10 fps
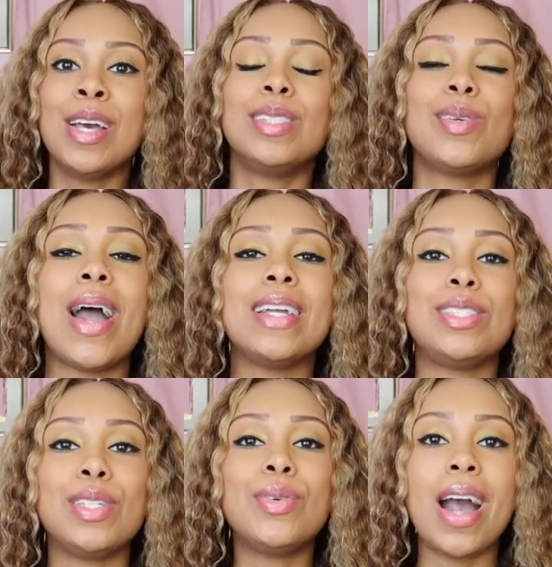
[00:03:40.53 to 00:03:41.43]
So I
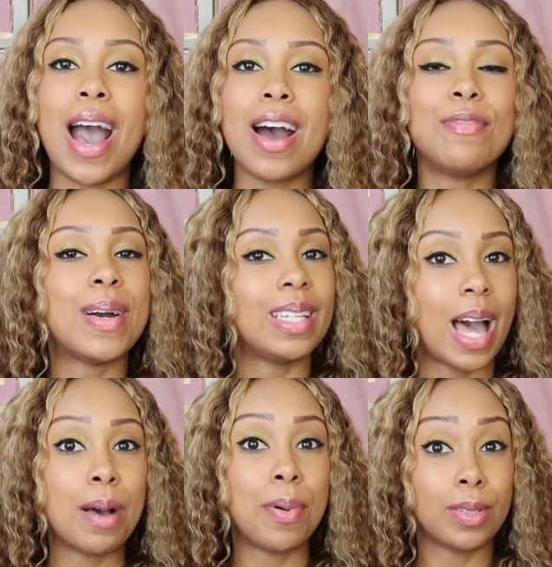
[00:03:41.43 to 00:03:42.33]
do have my
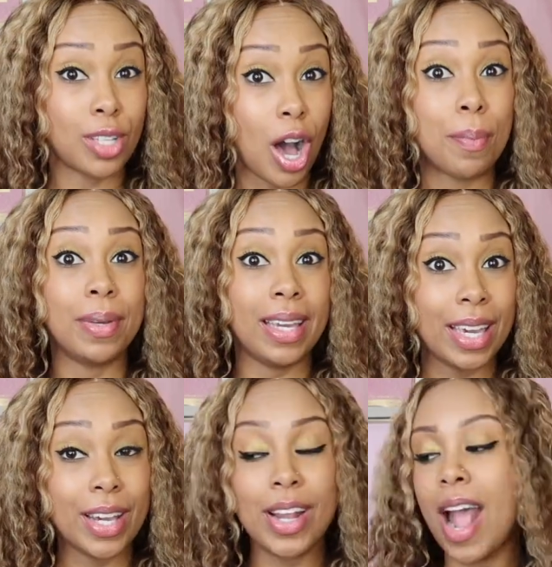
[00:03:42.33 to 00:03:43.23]
laptop
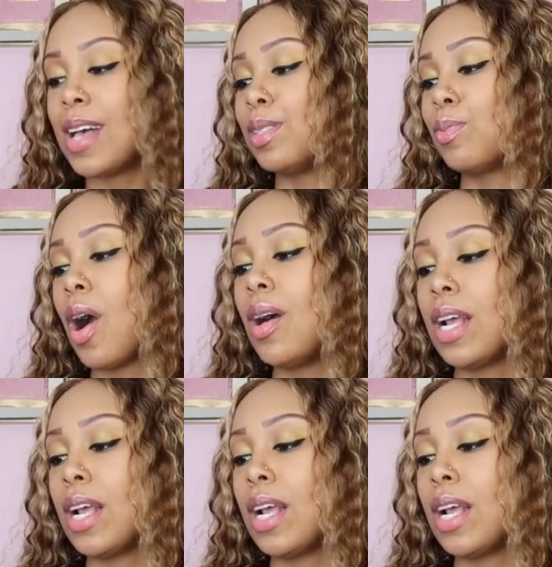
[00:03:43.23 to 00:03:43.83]
here as well,